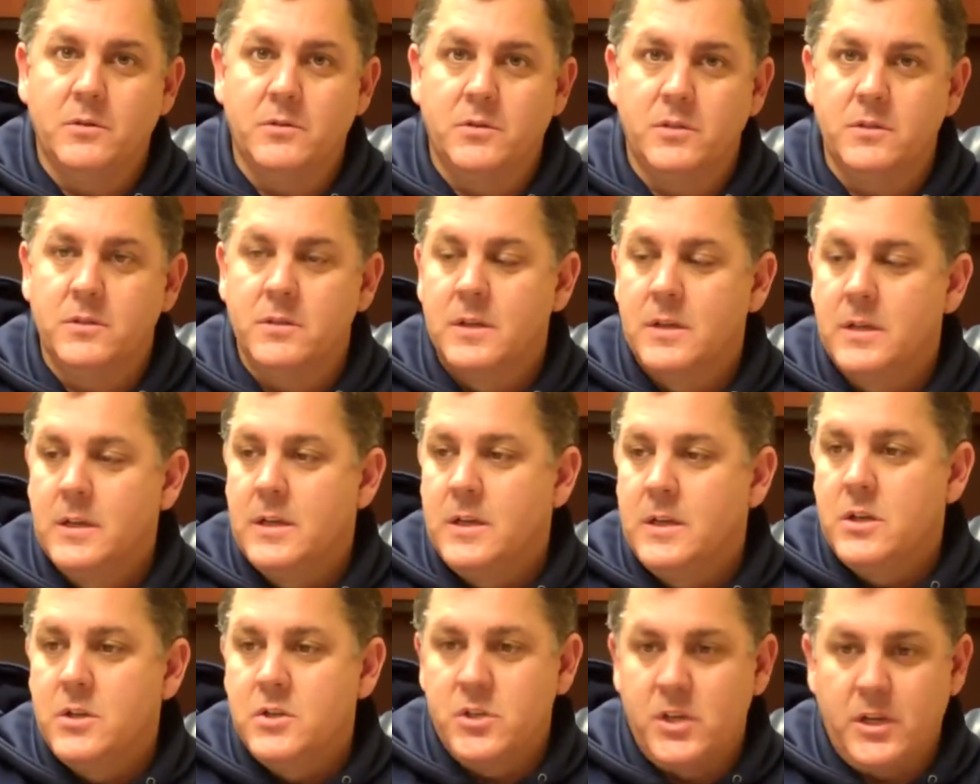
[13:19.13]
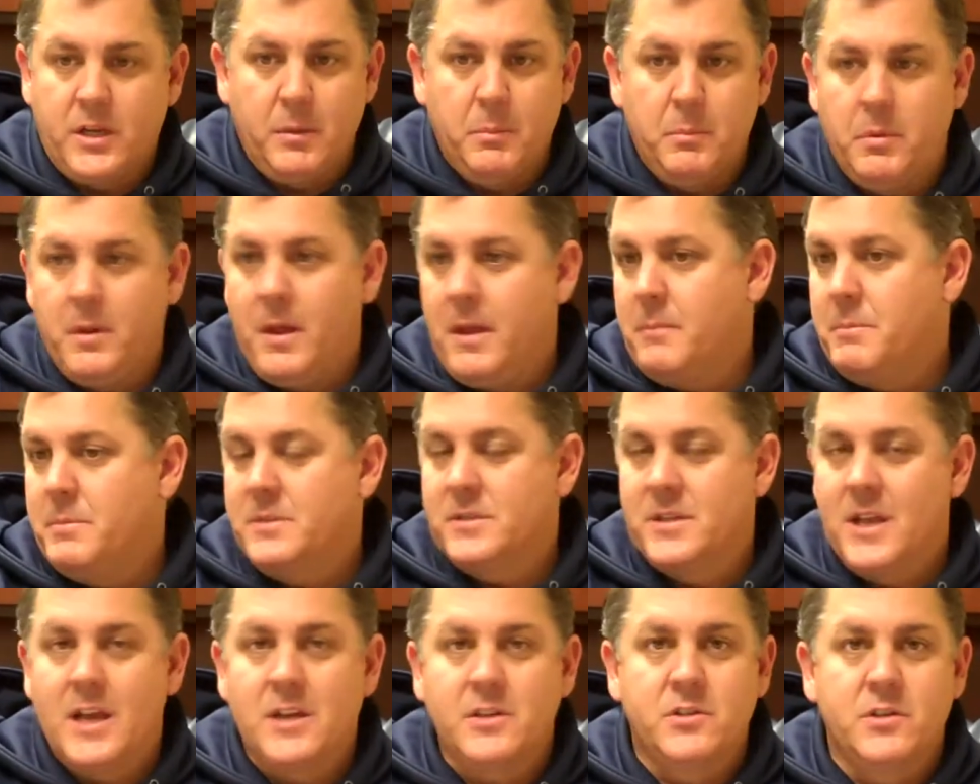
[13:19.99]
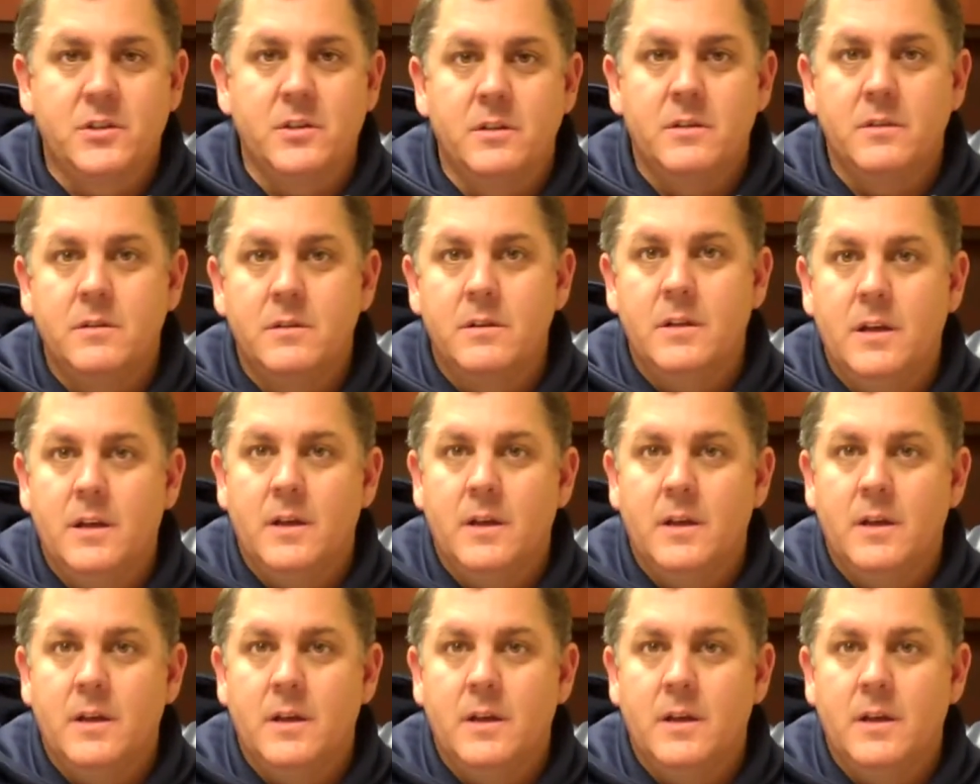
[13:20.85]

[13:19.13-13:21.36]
She's she can play possession,